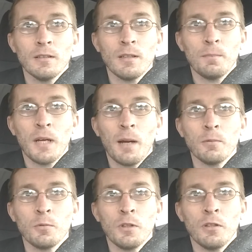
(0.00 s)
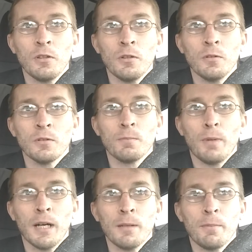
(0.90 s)
sometimes when you lose
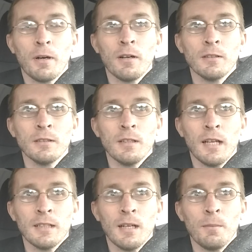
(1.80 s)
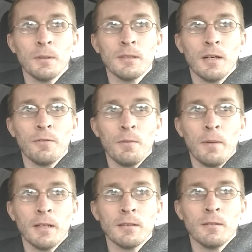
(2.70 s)
body parts and that type of stuff, it
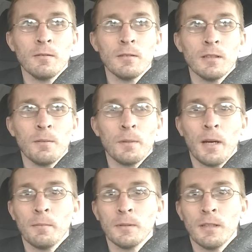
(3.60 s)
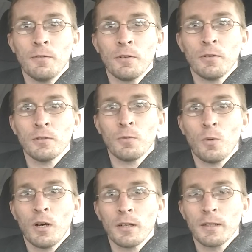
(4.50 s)
makes it sometimes difficult to
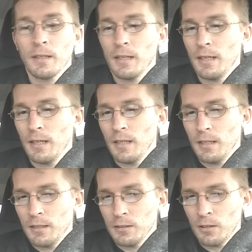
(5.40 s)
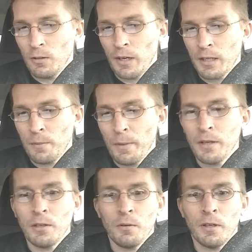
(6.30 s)
walk. So I
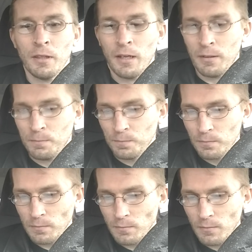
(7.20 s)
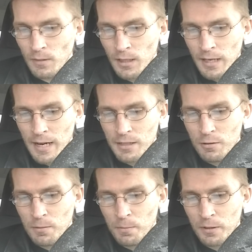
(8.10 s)
commend you on that. And I
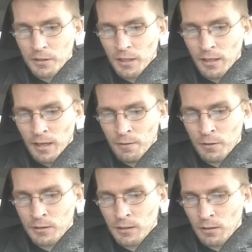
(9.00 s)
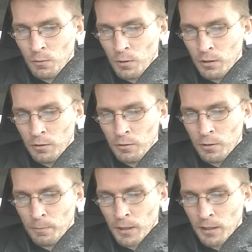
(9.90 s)
do appreciate every single one of you.
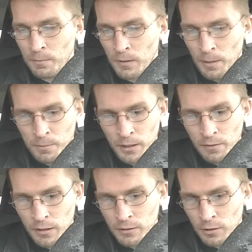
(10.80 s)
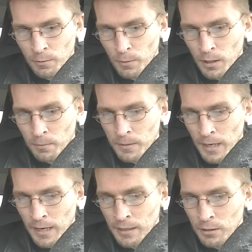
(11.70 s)
Your mom, I believe these are your mom,
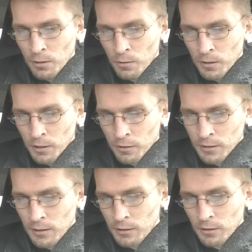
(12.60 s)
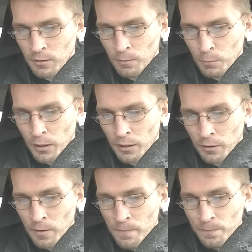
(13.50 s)
dad, you, and your sister and
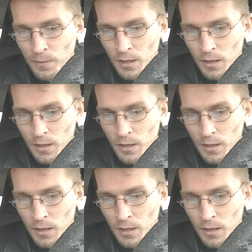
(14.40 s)
brother.